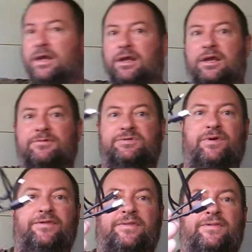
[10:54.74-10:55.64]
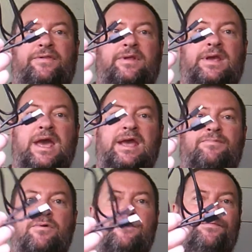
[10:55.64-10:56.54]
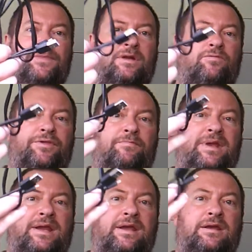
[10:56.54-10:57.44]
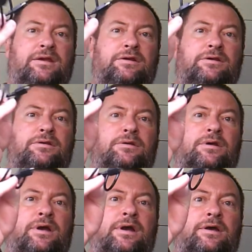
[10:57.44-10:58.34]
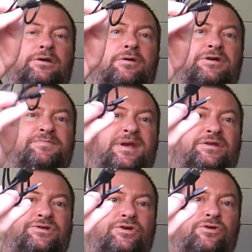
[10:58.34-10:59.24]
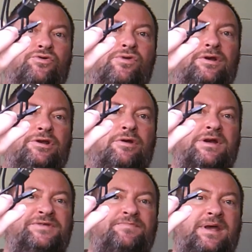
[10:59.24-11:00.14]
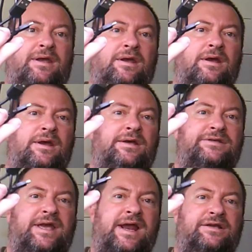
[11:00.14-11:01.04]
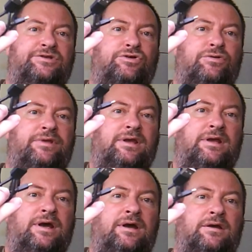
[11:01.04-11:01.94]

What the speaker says: It comes with the cable, with the mini USB to USB to connect to the